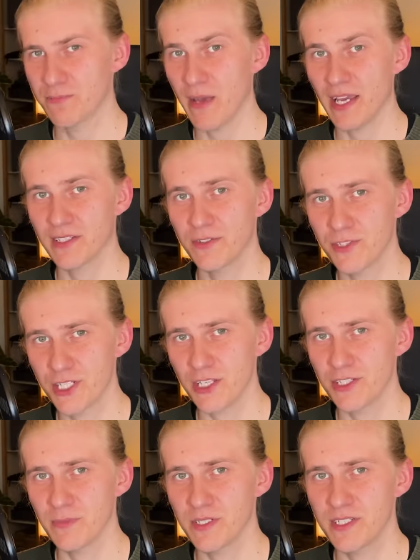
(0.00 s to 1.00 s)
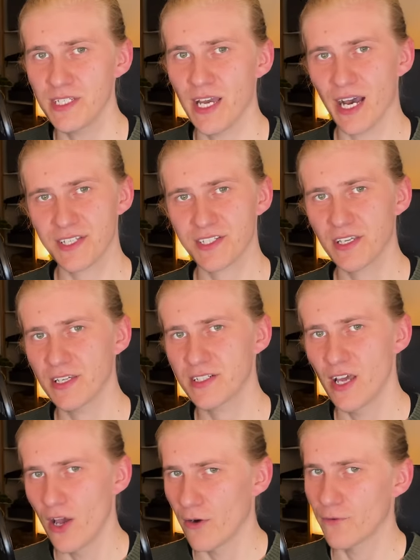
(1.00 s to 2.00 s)
back to ChatGPT asking it
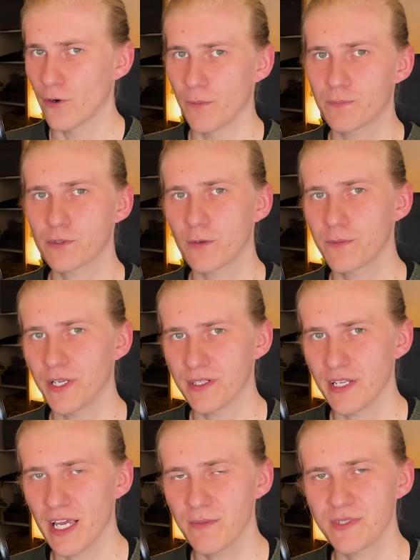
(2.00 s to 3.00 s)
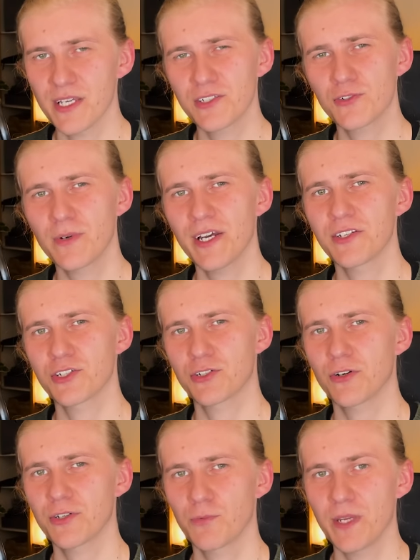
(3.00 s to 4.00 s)
for appropriate names and to write a
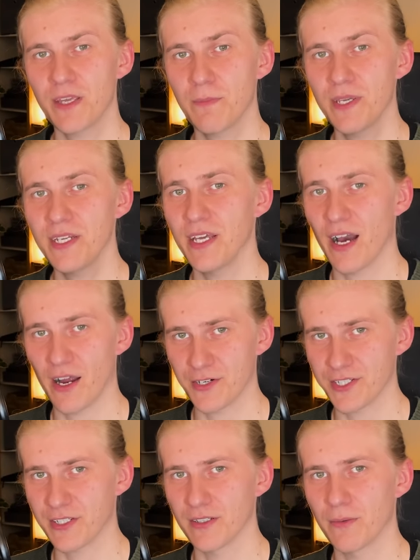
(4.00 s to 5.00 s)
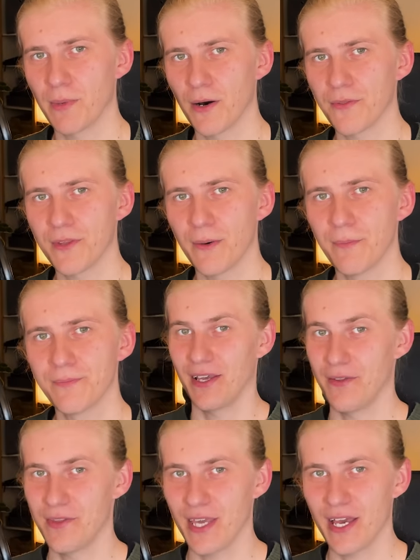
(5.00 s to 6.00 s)
short Wikipedia article about them.
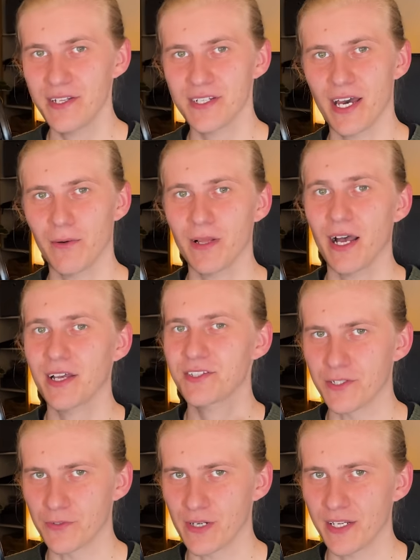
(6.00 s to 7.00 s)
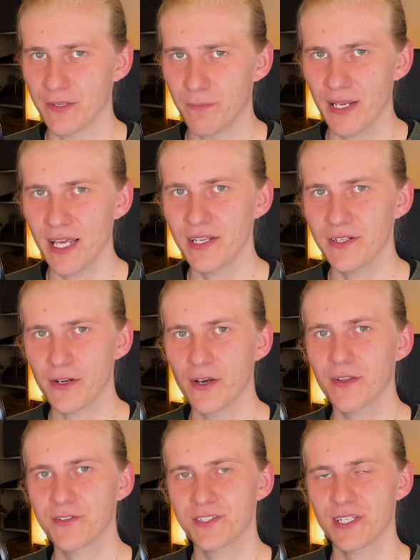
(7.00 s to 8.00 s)
In the end, I will ask to write a planet
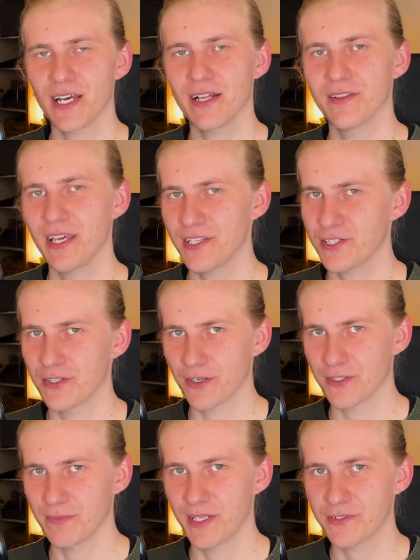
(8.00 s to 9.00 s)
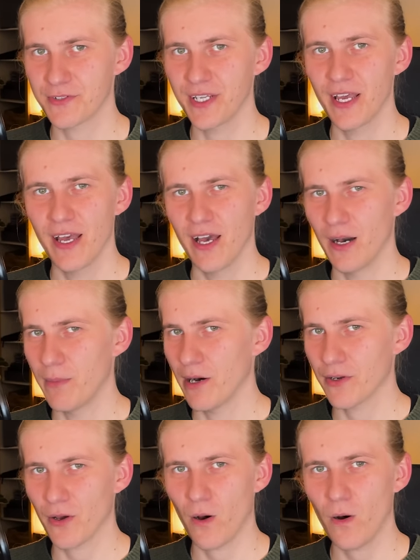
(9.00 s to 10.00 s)
Earth style nature documentary
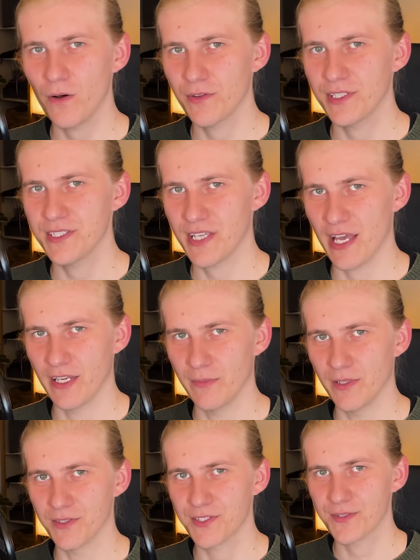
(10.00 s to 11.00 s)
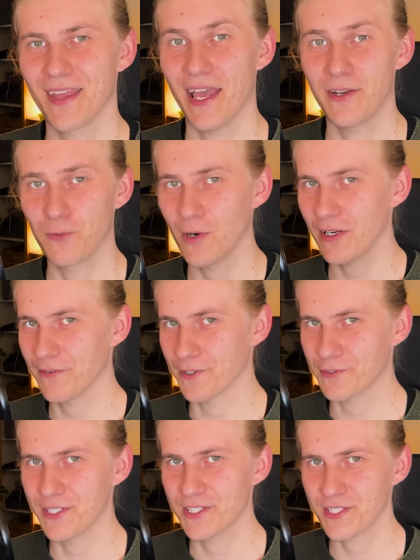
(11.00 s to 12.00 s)
about all these animals. And one of the
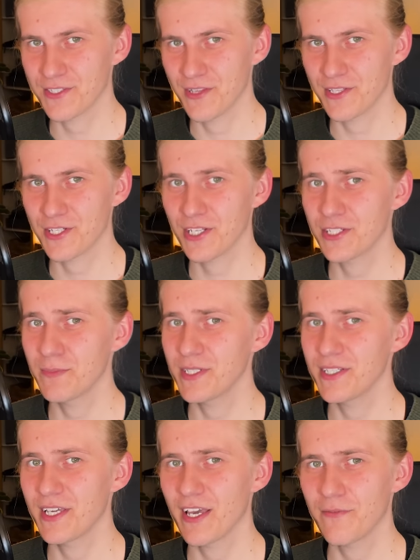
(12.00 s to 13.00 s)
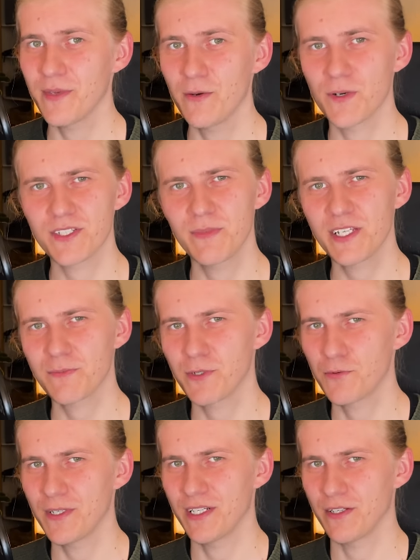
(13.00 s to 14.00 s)
creatures that ChatGPT gave me was a mix between